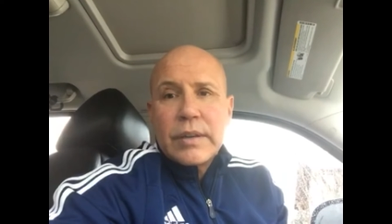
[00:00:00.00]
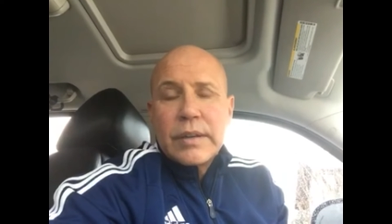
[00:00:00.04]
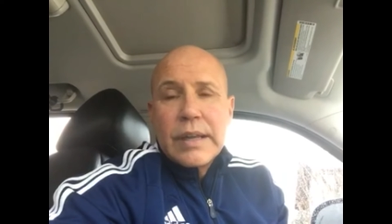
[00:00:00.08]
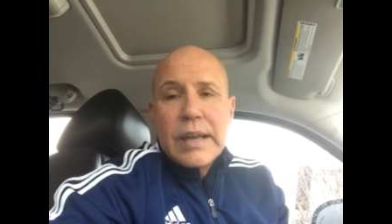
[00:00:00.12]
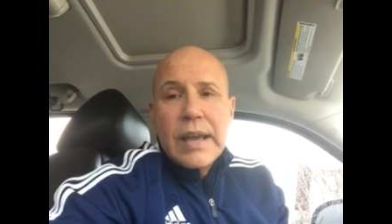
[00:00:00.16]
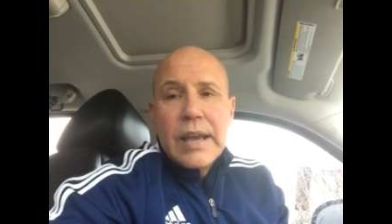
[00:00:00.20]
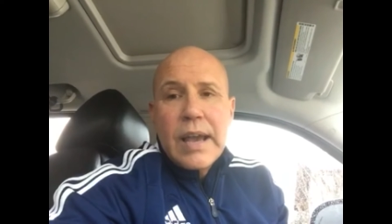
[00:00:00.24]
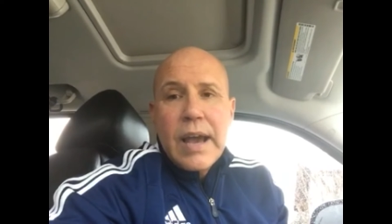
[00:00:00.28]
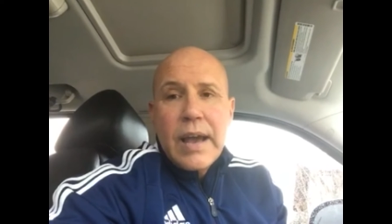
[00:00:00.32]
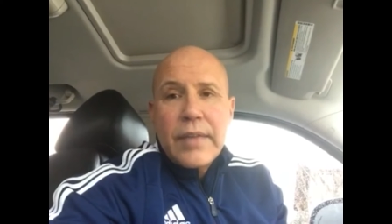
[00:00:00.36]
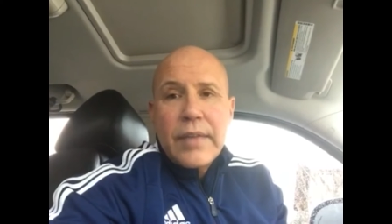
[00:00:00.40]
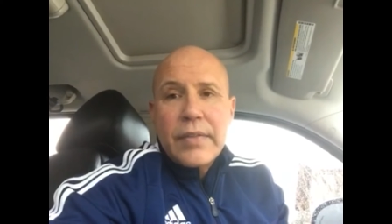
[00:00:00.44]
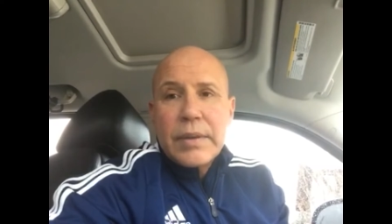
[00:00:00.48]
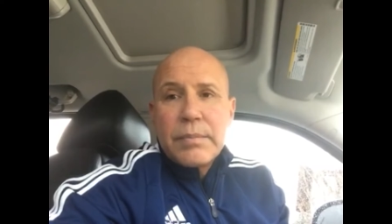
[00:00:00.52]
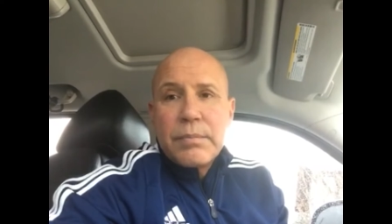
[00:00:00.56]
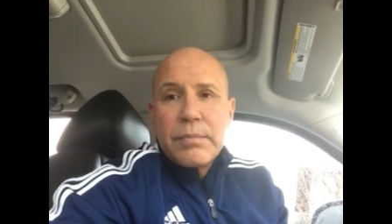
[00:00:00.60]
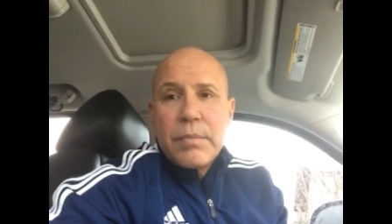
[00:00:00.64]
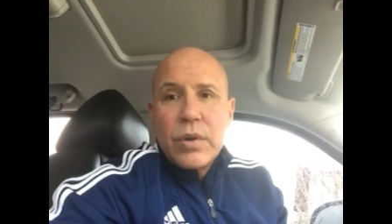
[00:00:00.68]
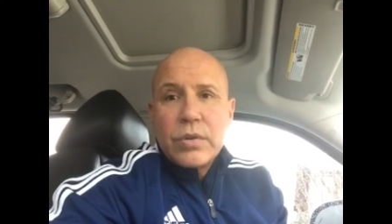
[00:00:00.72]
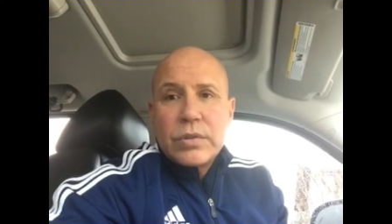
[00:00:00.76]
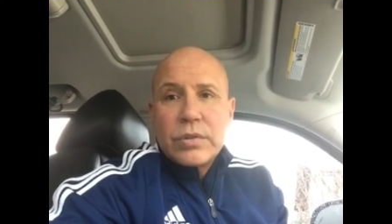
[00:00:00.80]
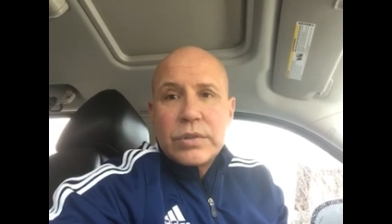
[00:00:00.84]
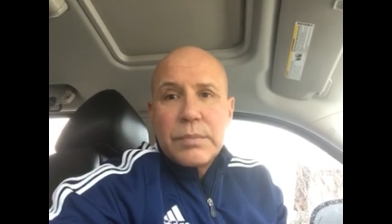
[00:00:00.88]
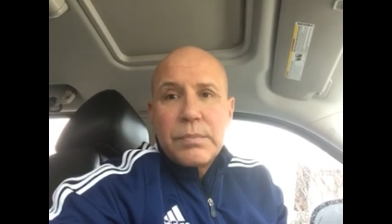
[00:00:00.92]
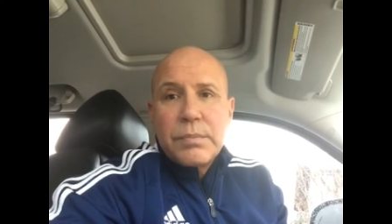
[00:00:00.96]
I think
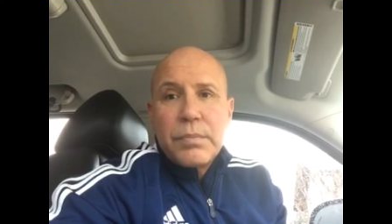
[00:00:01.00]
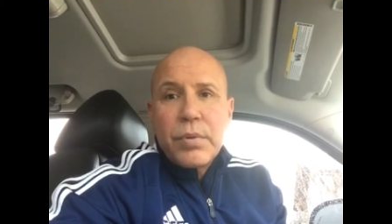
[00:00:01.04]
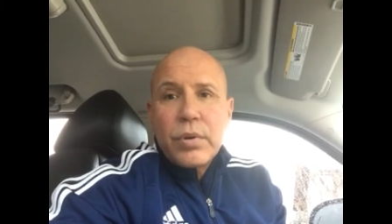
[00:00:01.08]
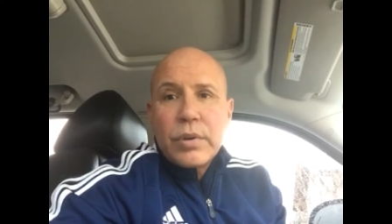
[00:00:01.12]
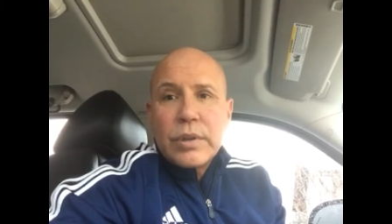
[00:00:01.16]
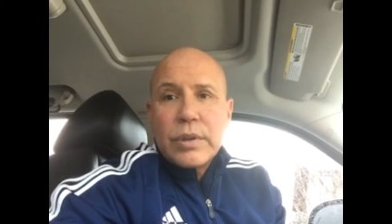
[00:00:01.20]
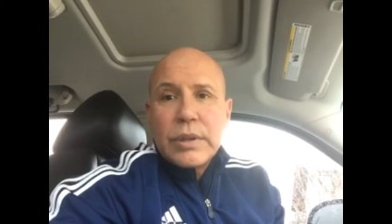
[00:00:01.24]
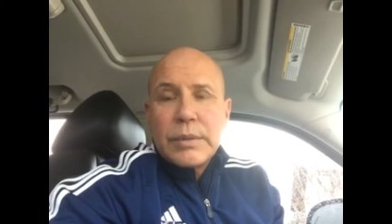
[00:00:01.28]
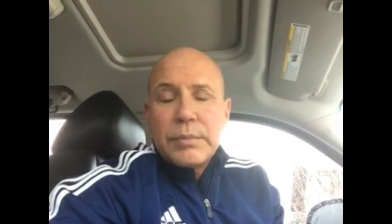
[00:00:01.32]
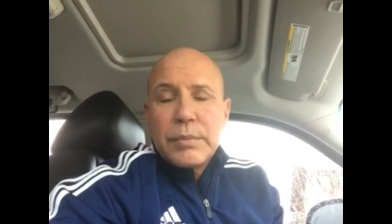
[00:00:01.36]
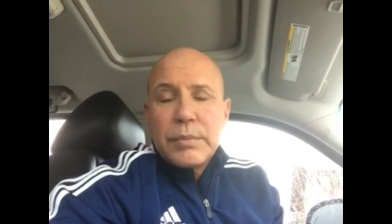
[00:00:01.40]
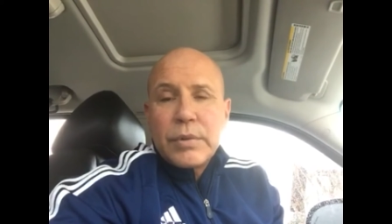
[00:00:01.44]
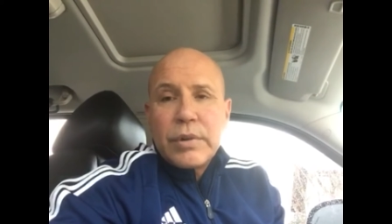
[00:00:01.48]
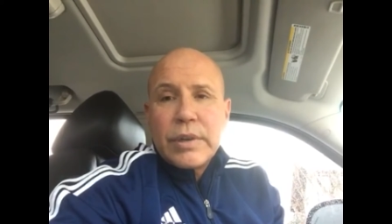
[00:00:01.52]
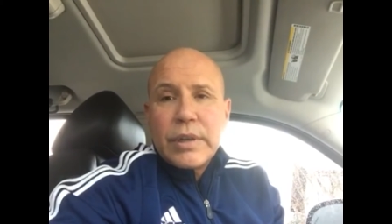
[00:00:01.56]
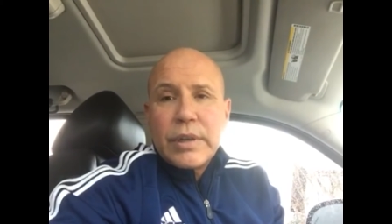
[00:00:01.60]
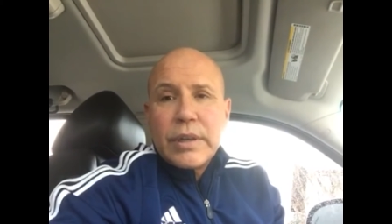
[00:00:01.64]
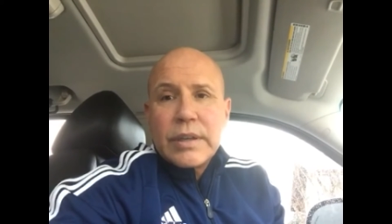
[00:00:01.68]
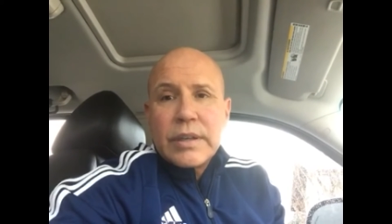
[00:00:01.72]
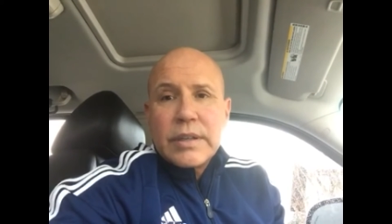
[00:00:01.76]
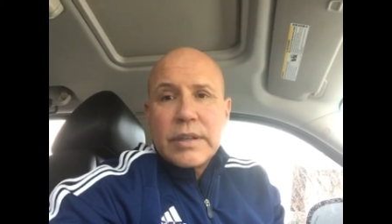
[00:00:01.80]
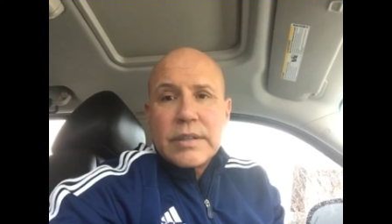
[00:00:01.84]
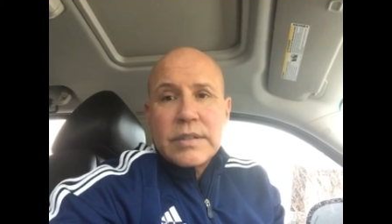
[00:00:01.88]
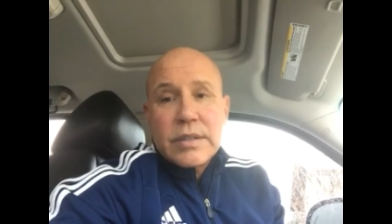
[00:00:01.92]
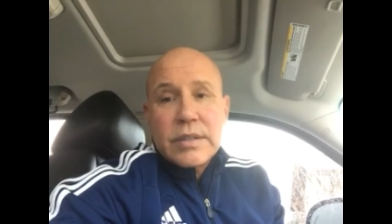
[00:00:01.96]
most importantly,
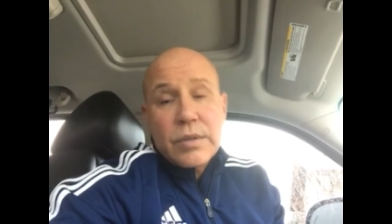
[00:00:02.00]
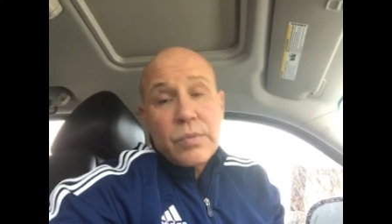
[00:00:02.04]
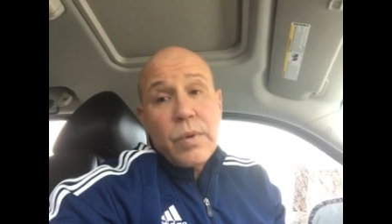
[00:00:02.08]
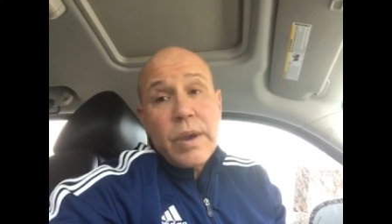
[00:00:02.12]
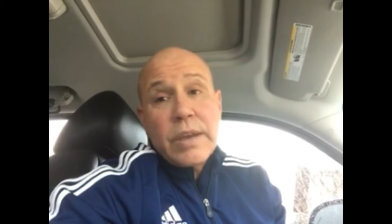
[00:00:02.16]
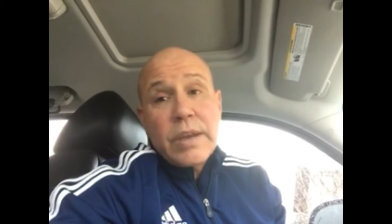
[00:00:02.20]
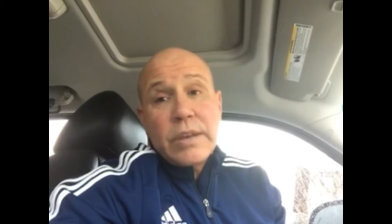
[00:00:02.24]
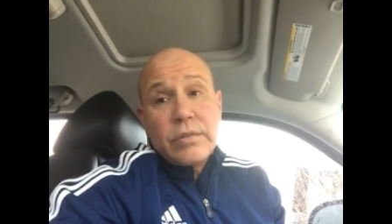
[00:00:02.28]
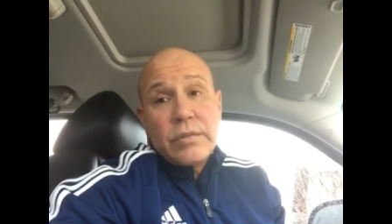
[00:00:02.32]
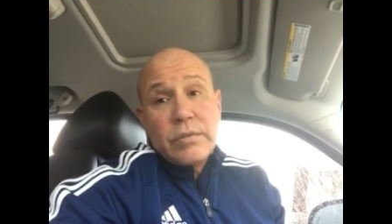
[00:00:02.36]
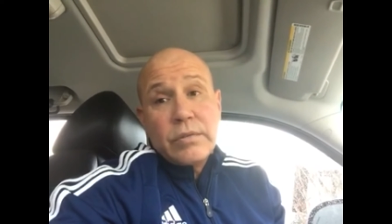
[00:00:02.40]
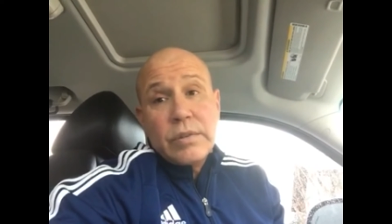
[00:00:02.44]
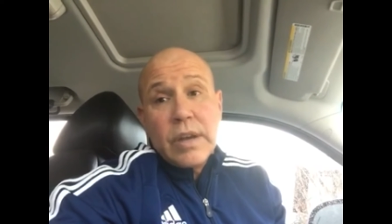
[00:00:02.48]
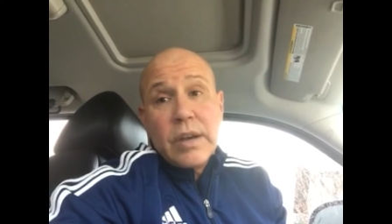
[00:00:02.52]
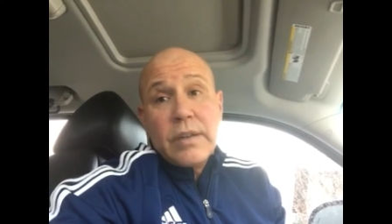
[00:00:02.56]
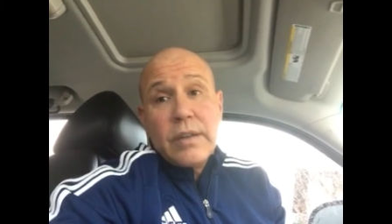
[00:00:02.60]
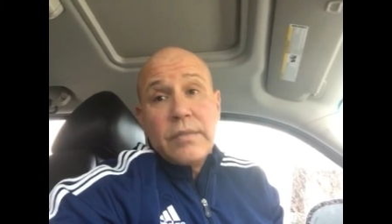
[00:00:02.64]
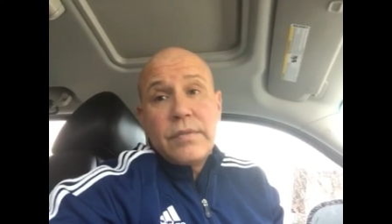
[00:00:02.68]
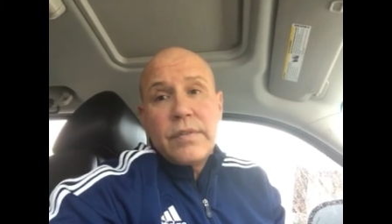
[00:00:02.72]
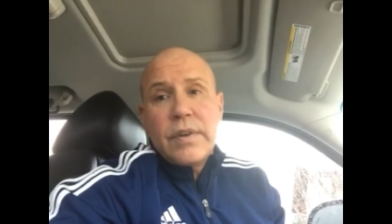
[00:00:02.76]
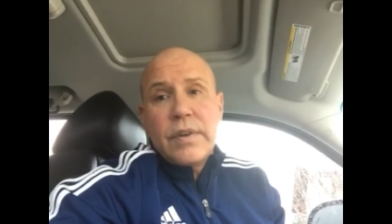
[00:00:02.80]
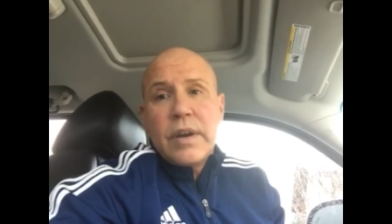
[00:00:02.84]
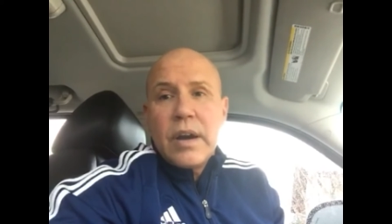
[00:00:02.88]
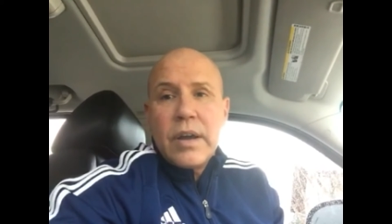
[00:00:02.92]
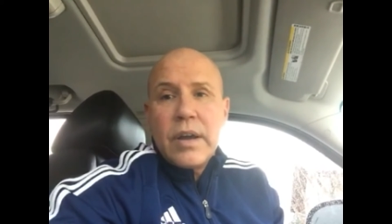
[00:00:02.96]
Maria, it's the way you
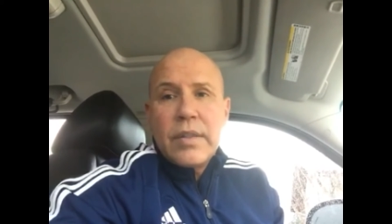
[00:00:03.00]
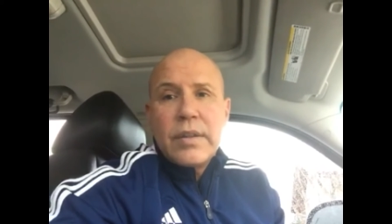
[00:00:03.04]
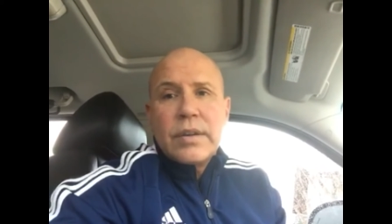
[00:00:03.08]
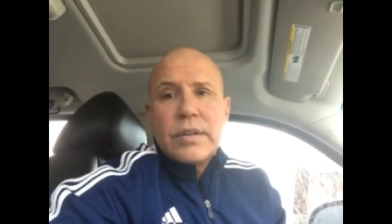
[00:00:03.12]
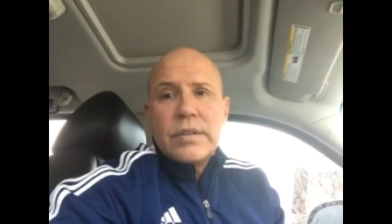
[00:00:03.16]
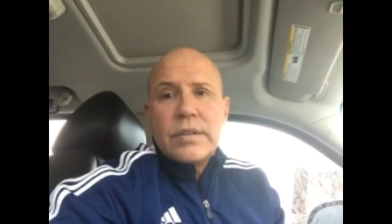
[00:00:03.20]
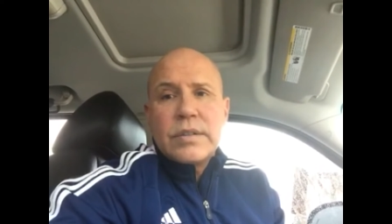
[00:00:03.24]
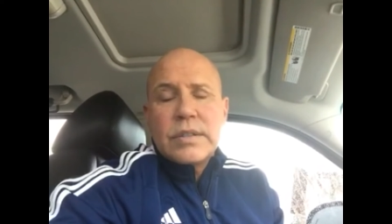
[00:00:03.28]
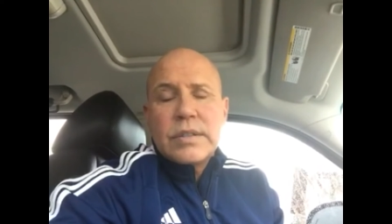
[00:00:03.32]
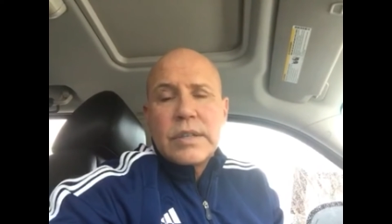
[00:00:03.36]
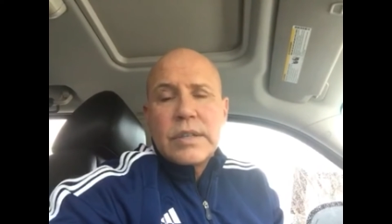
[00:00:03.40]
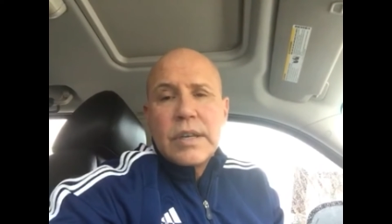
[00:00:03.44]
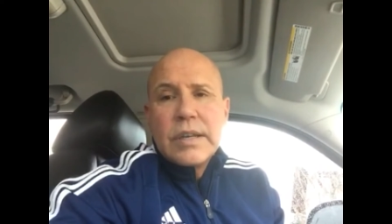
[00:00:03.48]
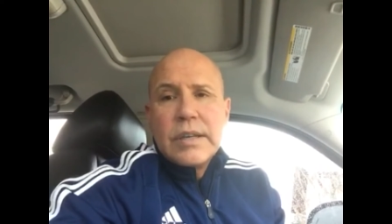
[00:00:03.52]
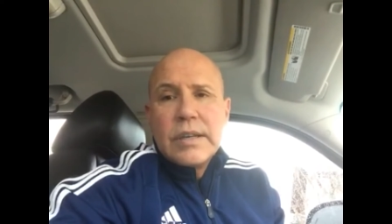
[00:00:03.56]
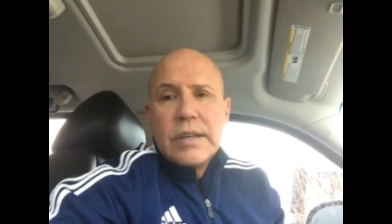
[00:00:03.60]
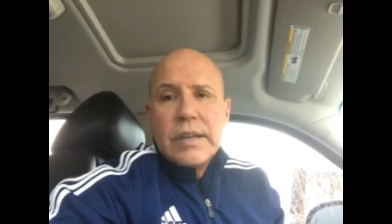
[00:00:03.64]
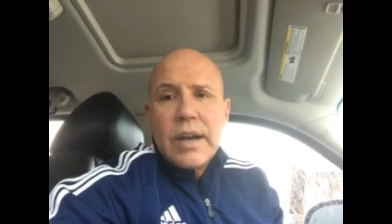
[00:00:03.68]
love others.